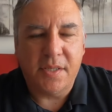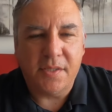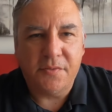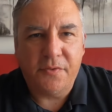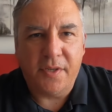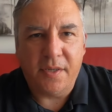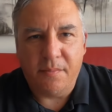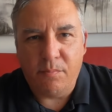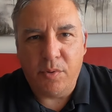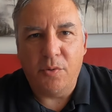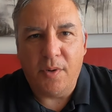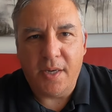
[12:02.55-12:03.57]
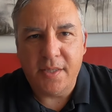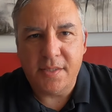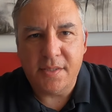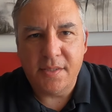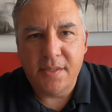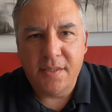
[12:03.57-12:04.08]
he has very blue
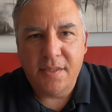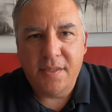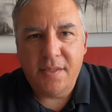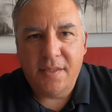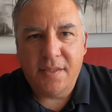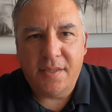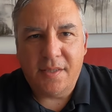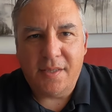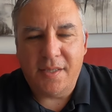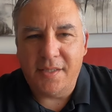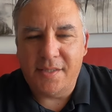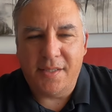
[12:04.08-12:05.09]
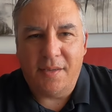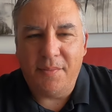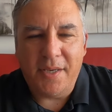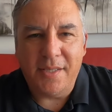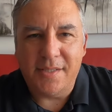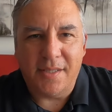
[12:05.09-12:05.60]
eyes. He's
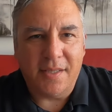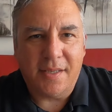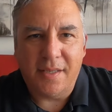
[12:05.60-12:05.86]
amazing.